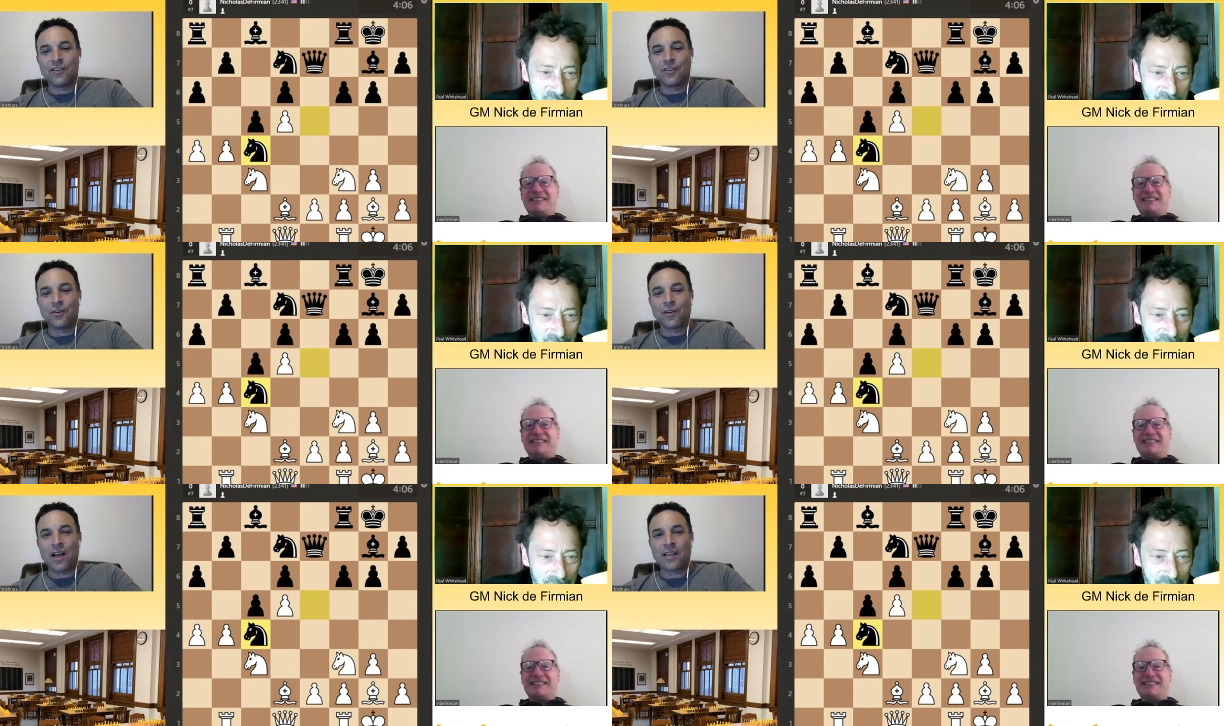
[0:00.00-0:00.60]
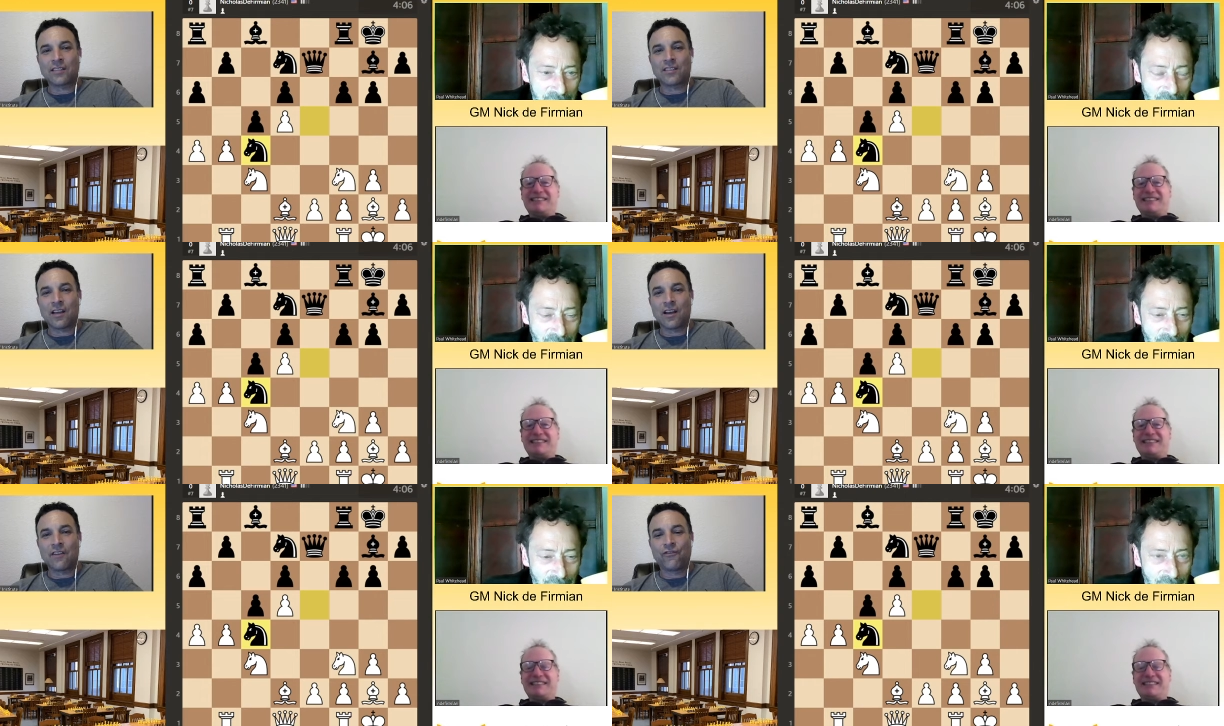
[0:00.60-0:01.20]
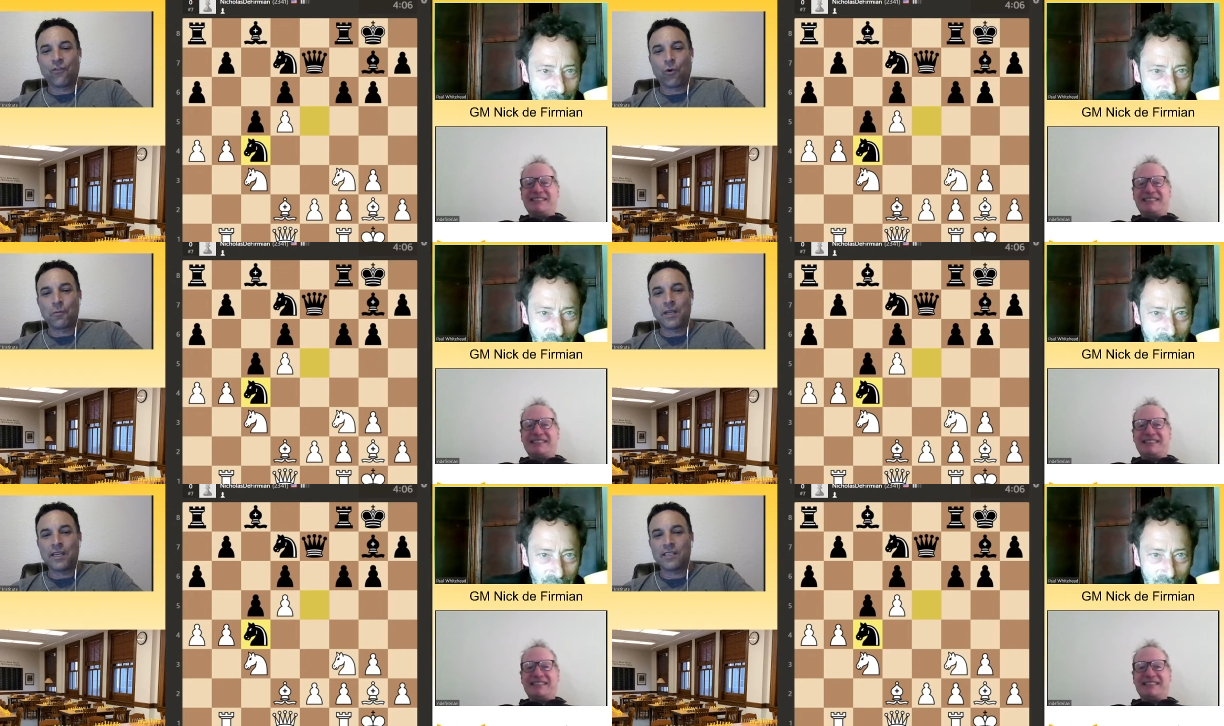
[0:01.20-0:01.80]
Speaker 1: You, you got uh,
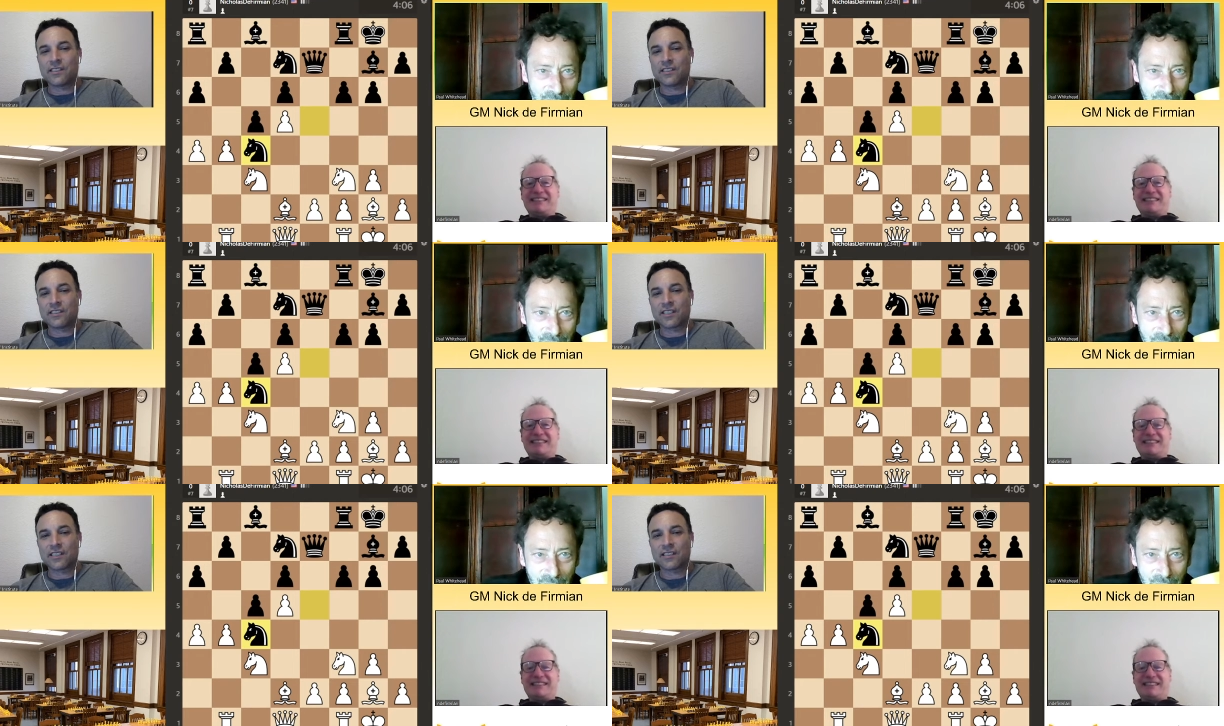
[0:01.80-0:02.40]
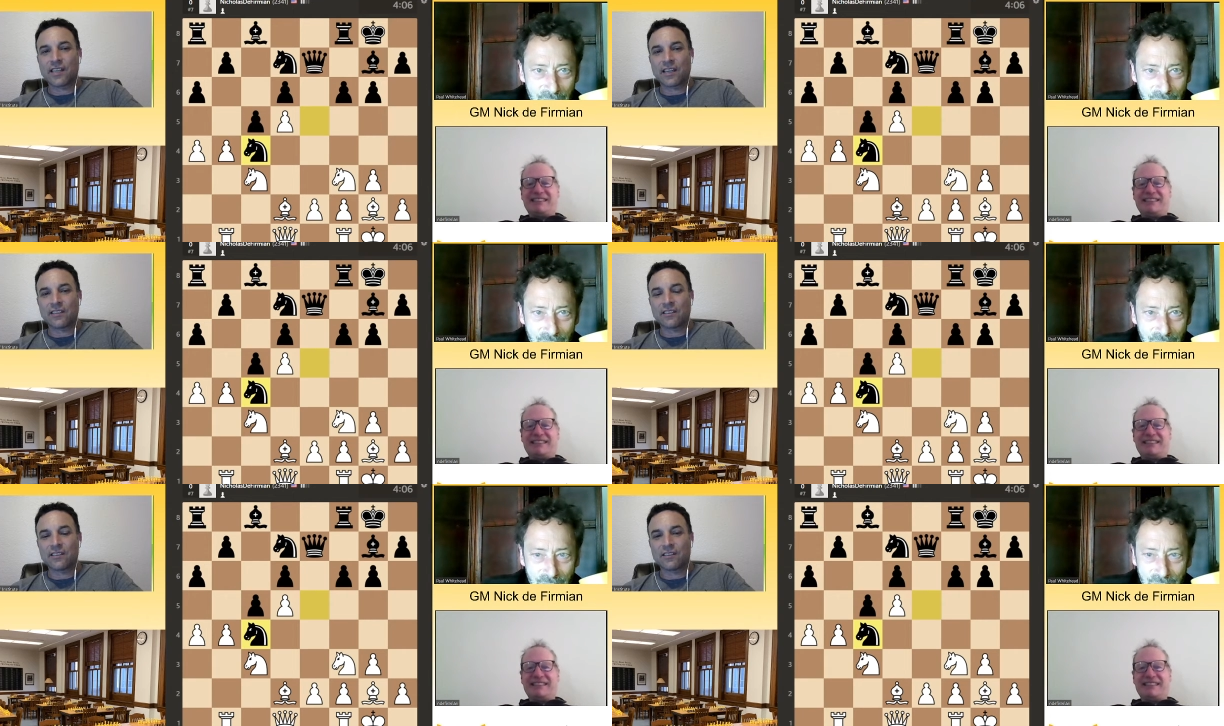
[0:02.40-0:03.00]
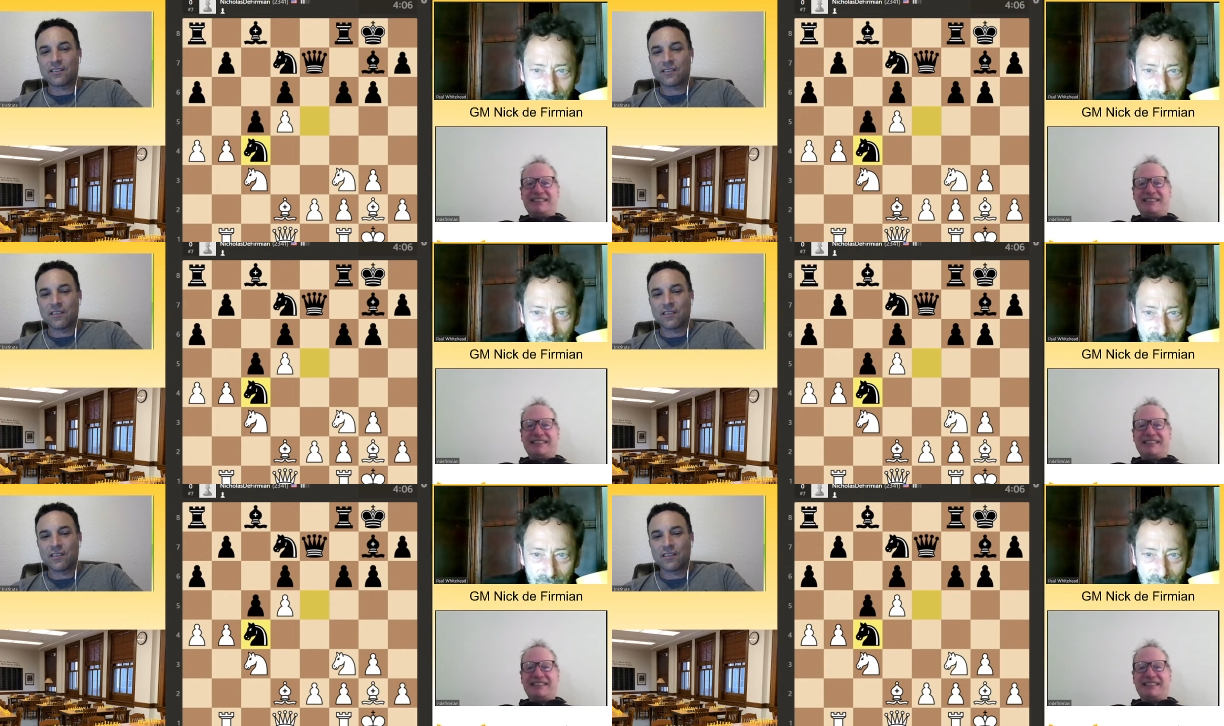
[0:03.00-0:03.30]
four minutes and six seconds.